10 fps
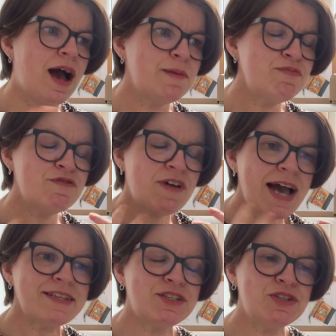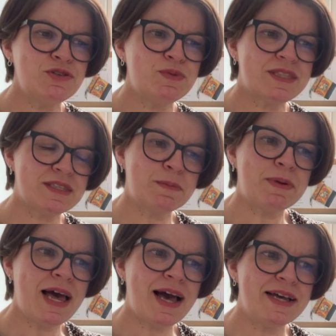I'm providing you with the
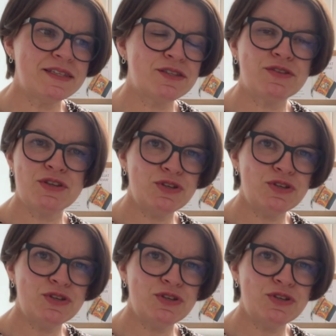supplies so